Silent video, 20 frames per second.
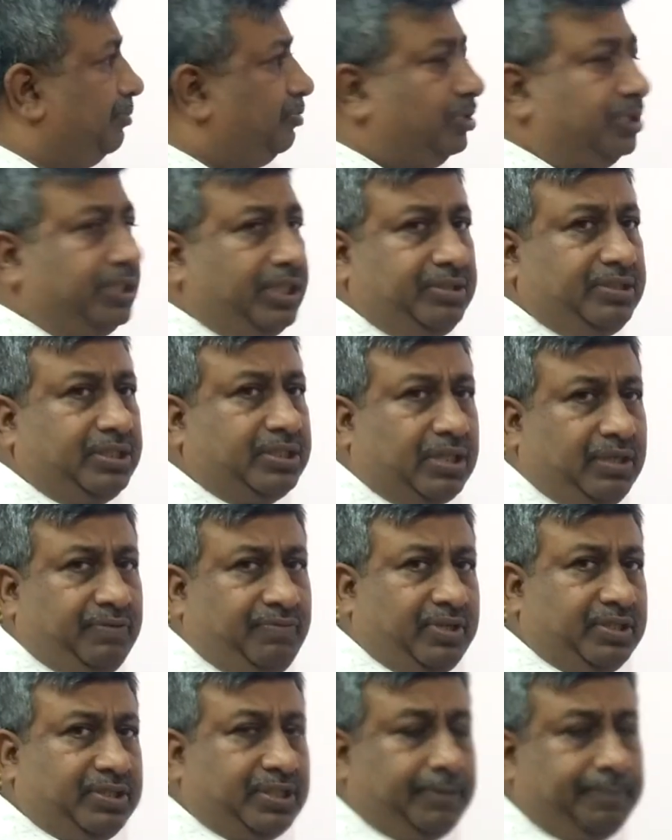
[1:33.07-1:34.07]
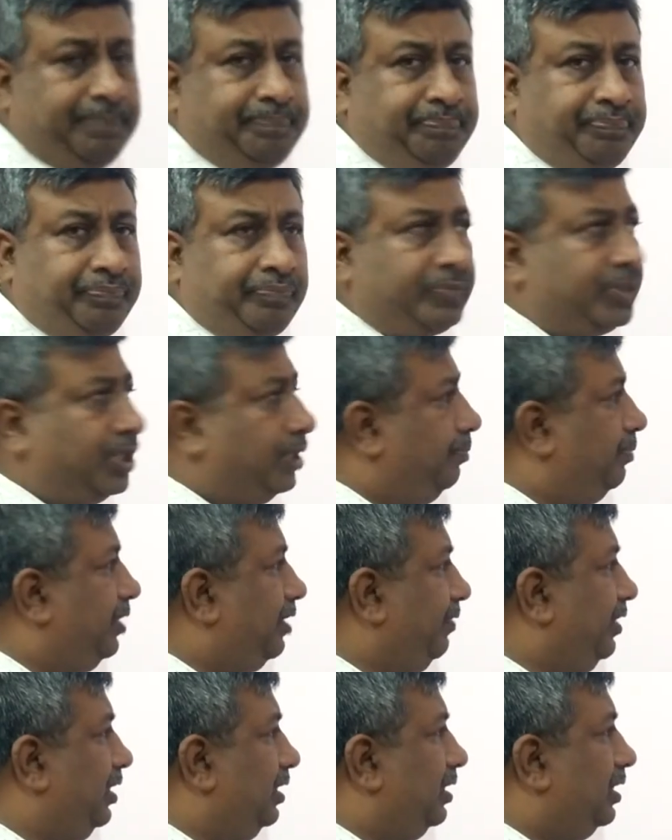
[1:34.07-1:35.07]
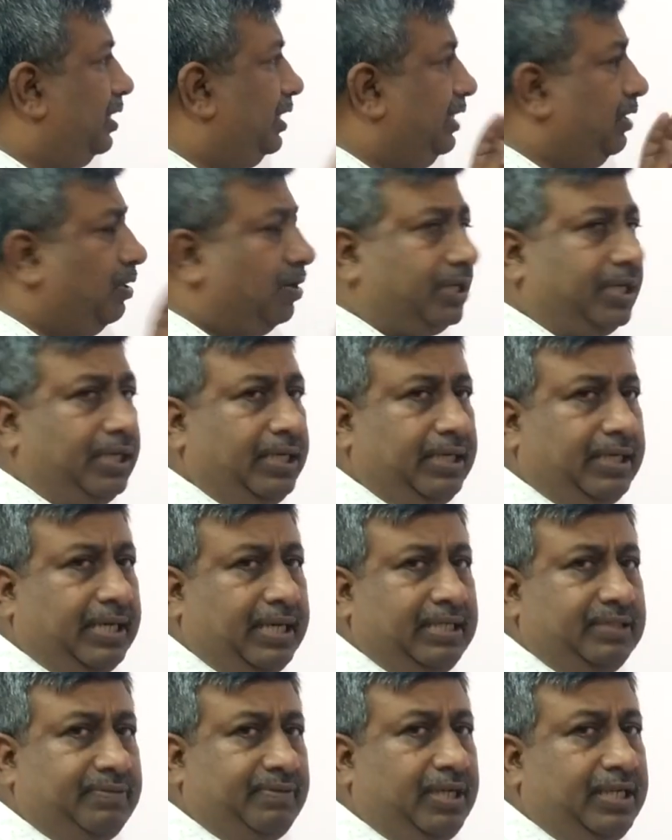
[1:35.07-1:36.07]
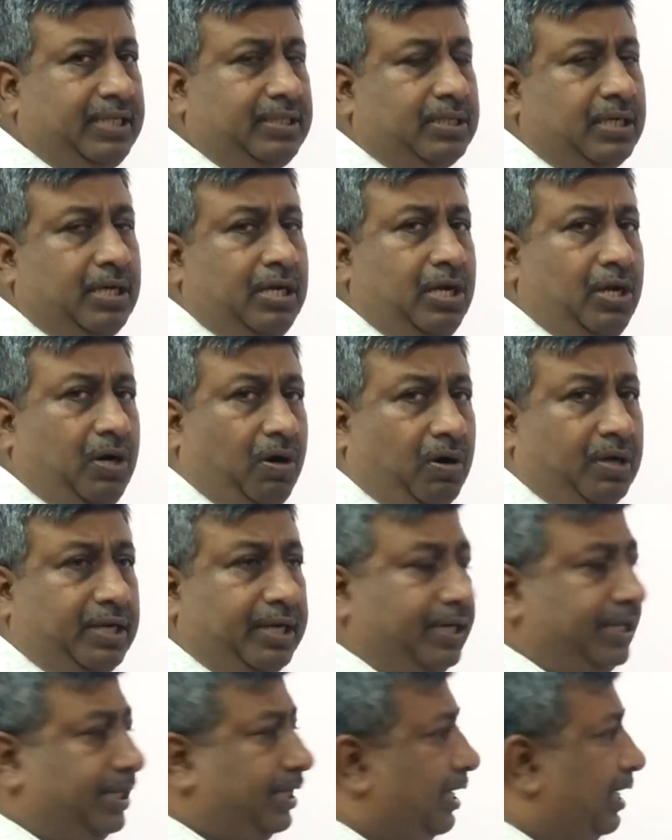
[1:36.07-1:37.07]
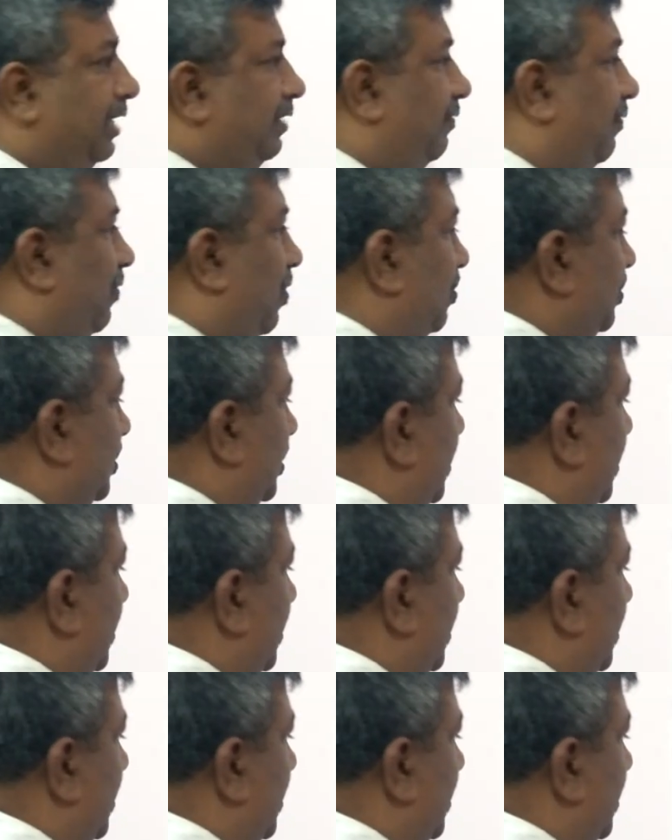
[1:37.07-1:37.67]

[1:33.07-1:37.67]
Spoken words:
So there is a conversion between inorganic as well as organic. And for the